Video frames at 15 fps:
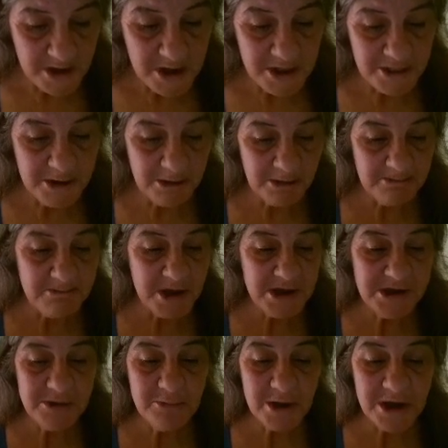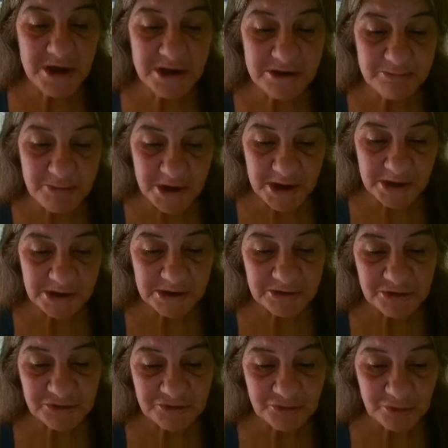There are many ways panic
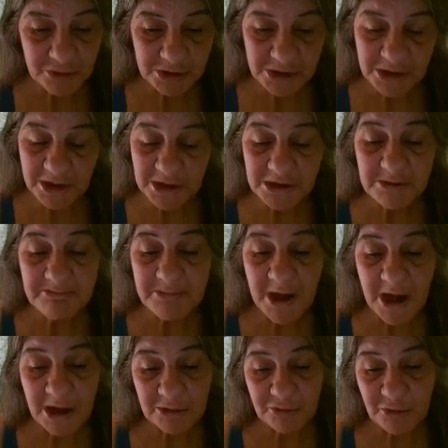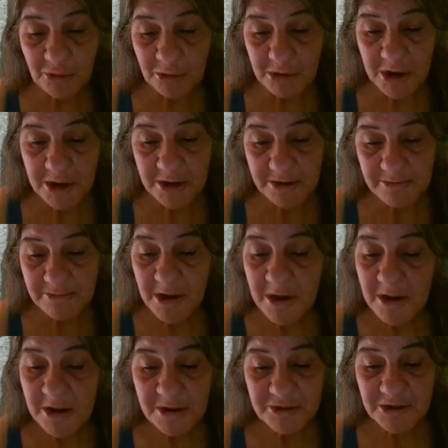disorder can impact your life.
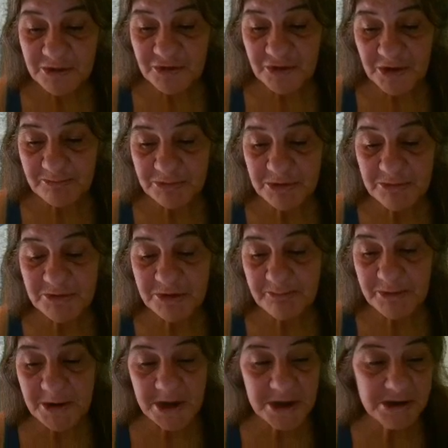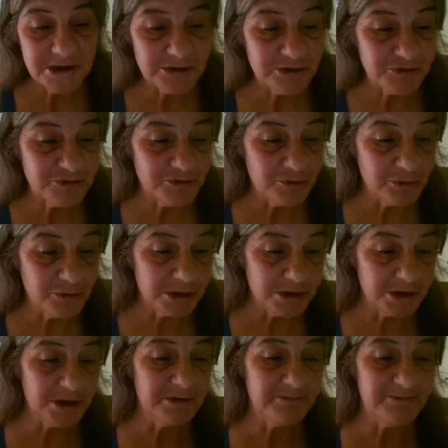The symptoms of panic disorder
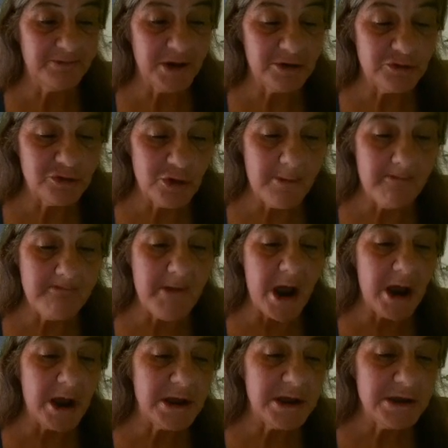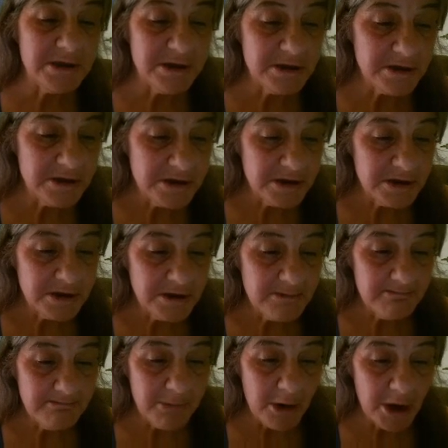can affect your mind,
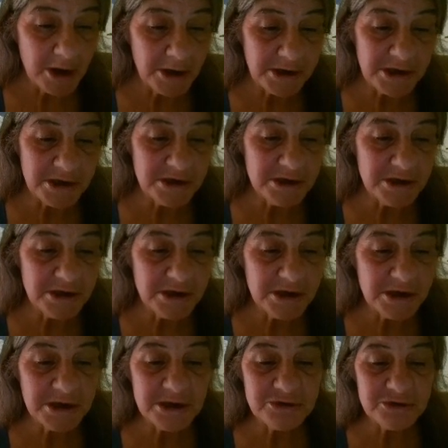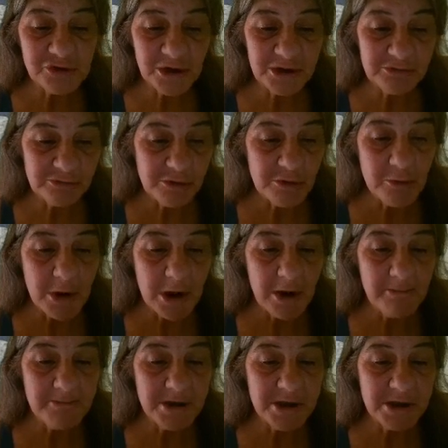body, and general
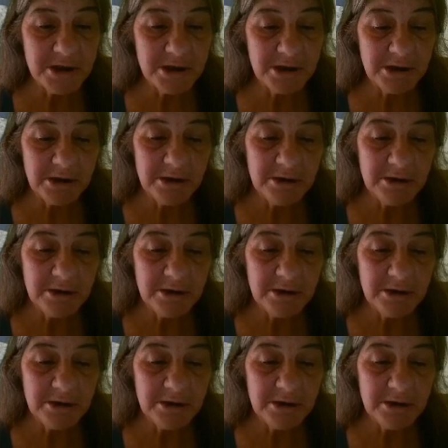well being.